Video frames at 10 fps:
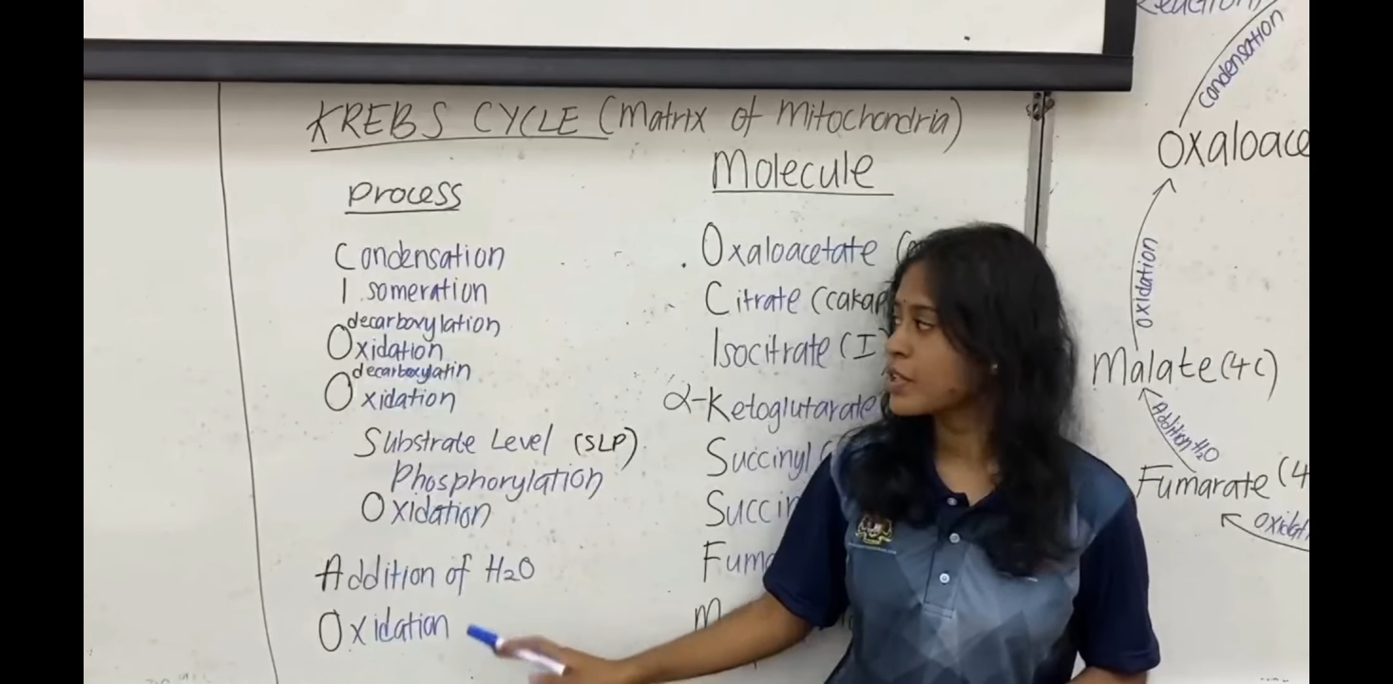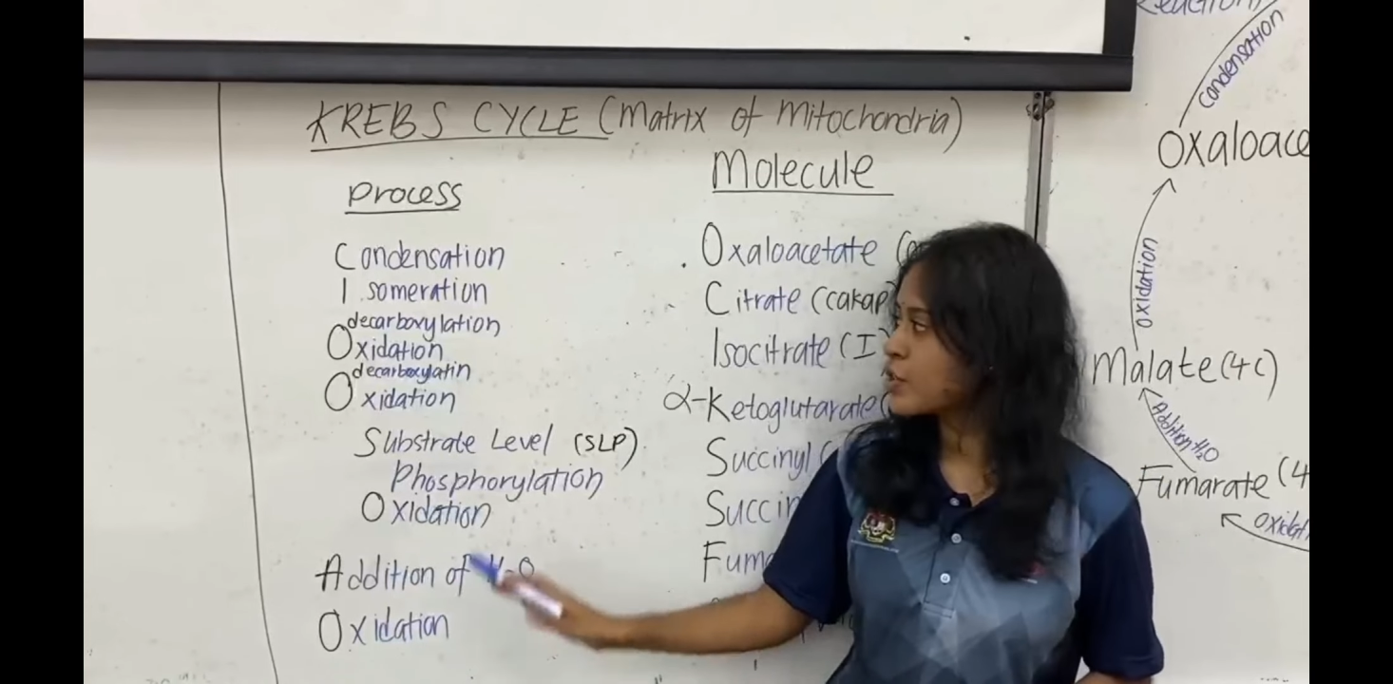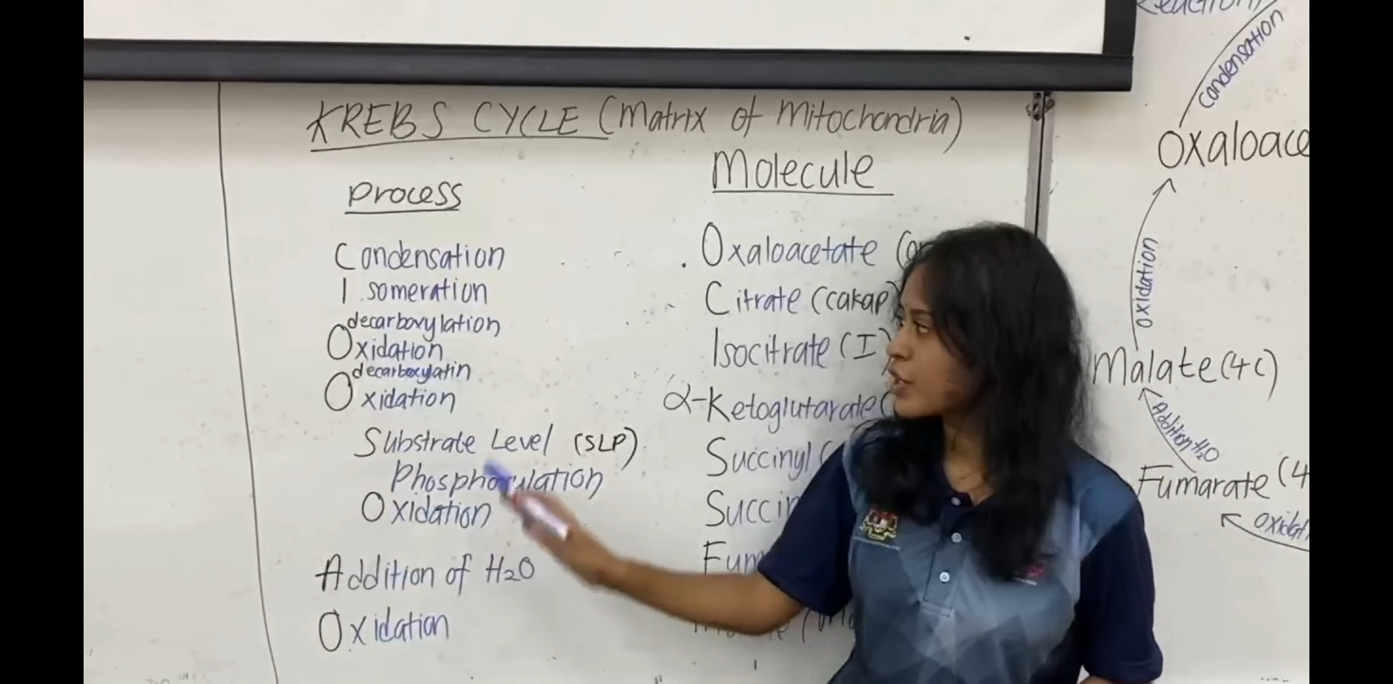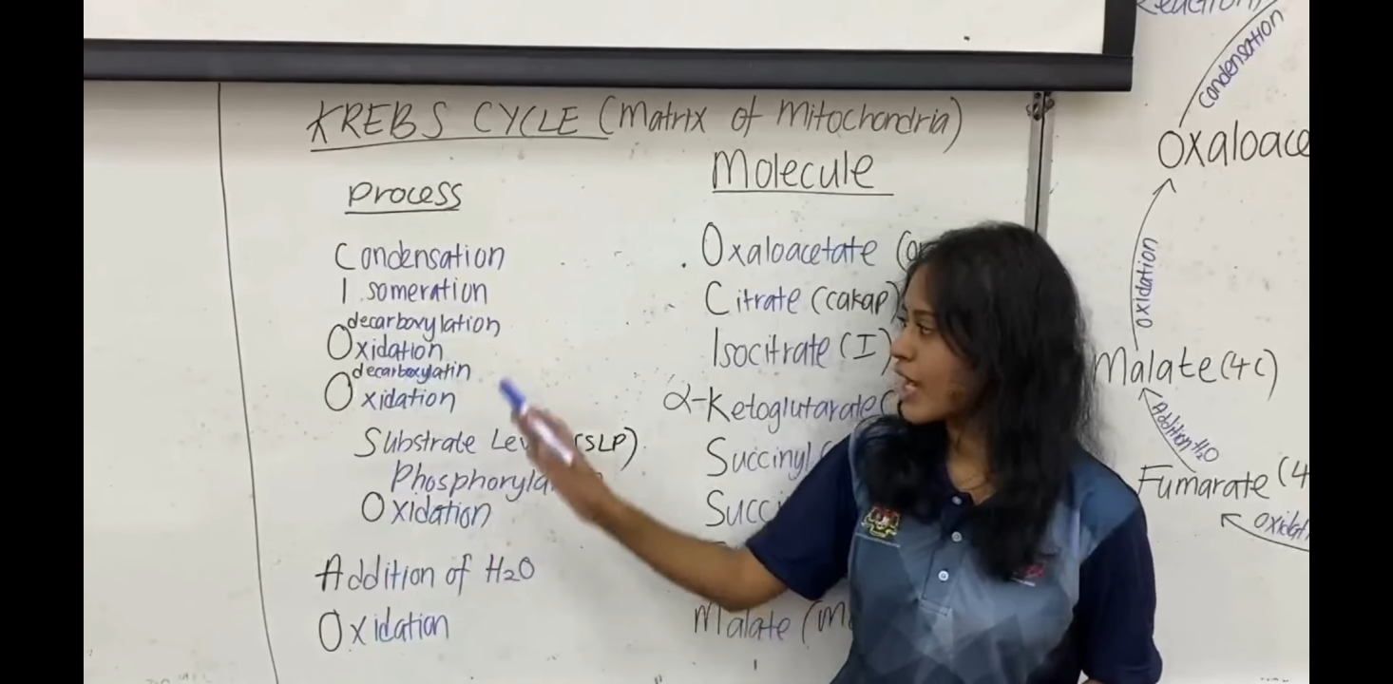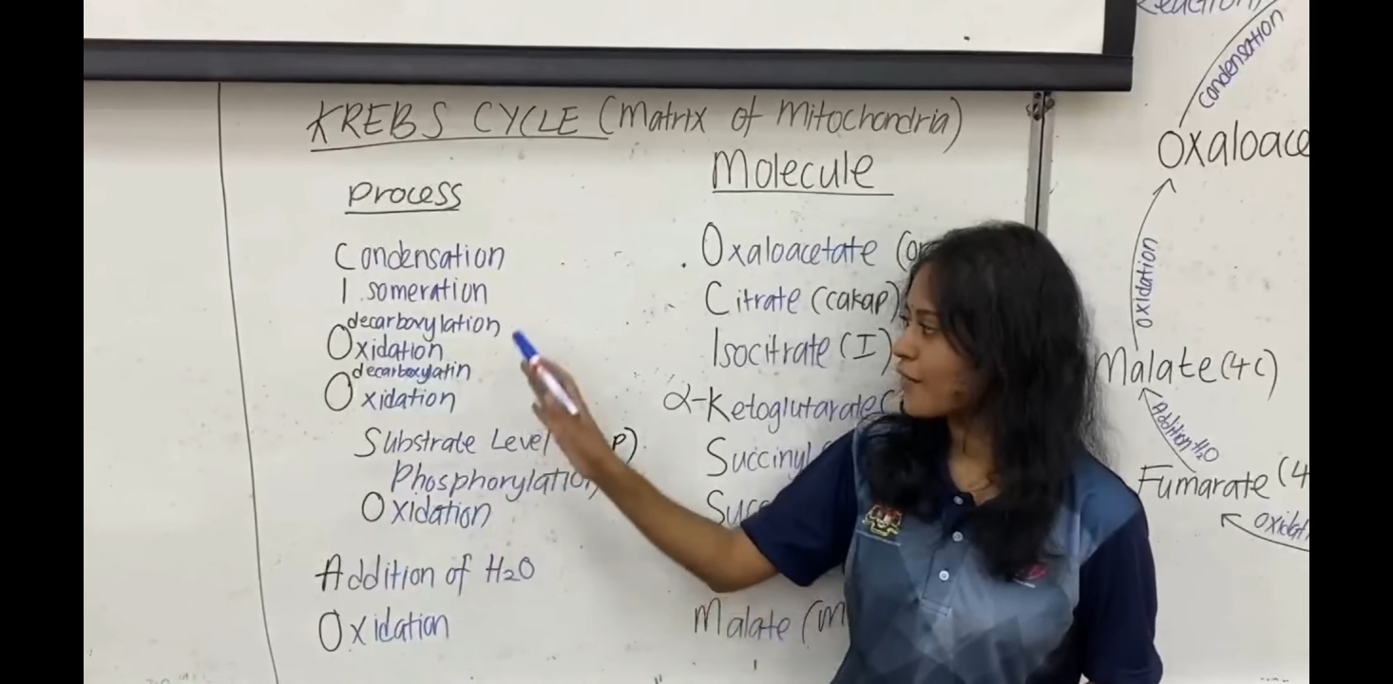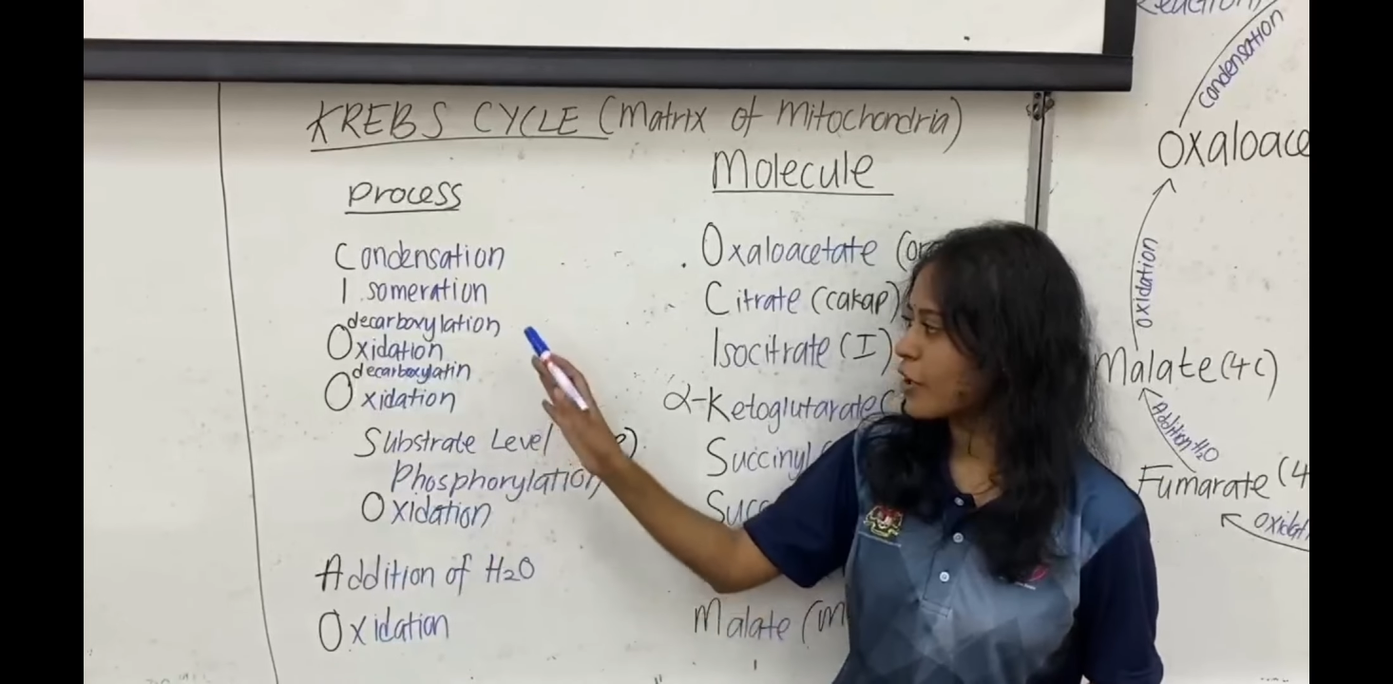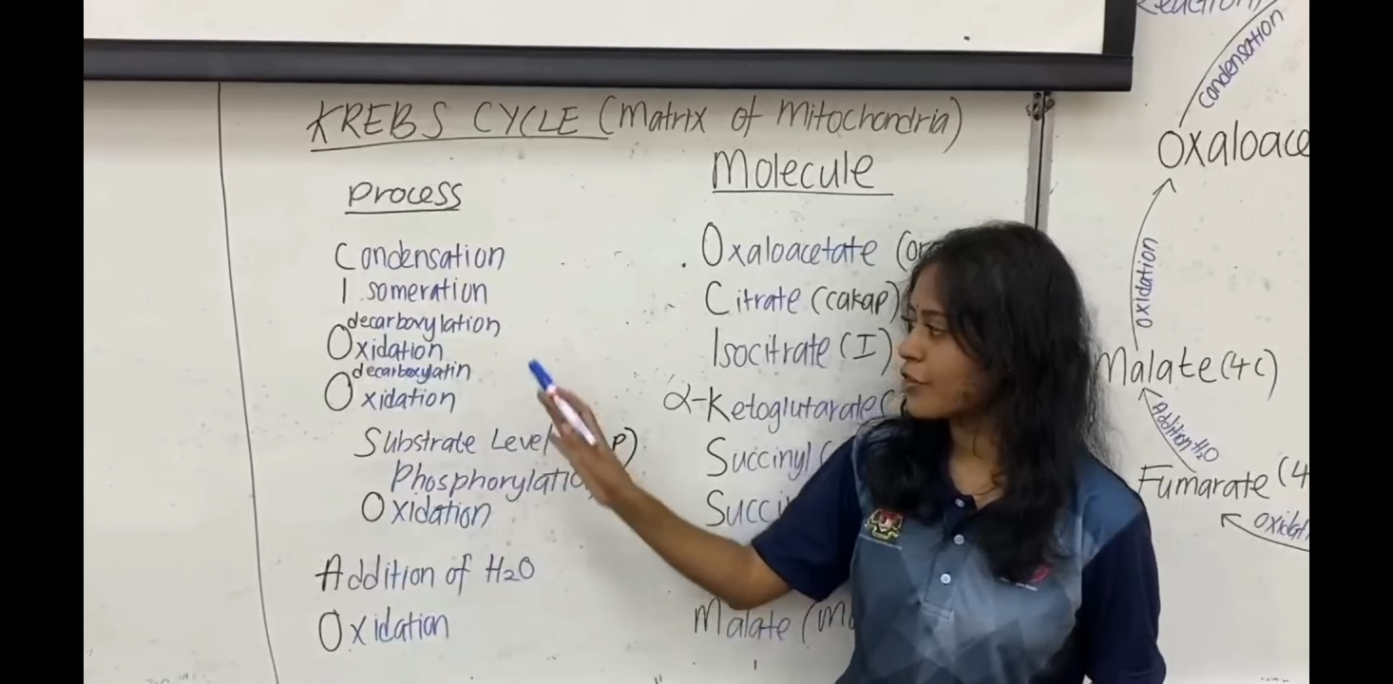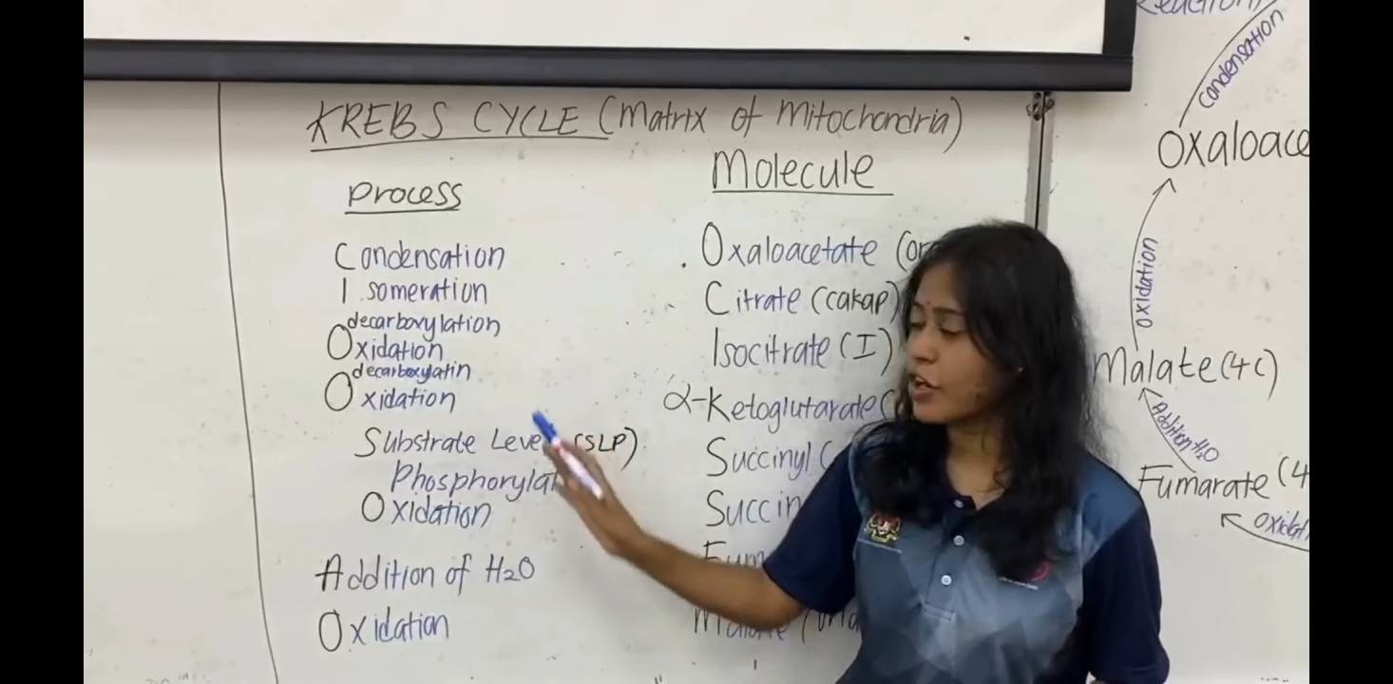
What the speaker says: So you have a lot